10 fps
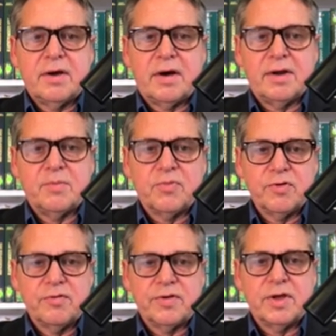on
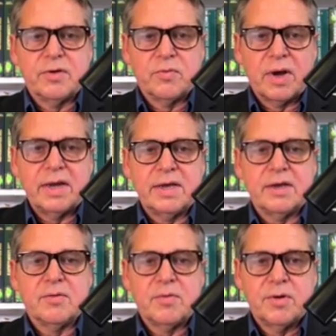improving your
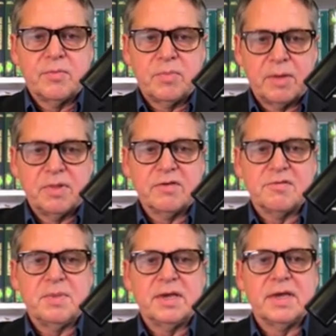writing, public
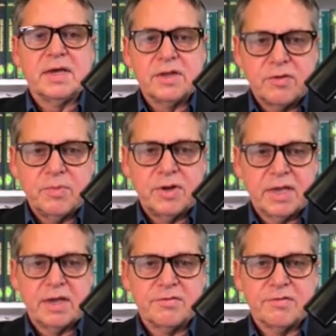speaking, and
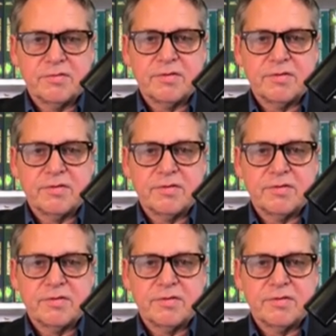communication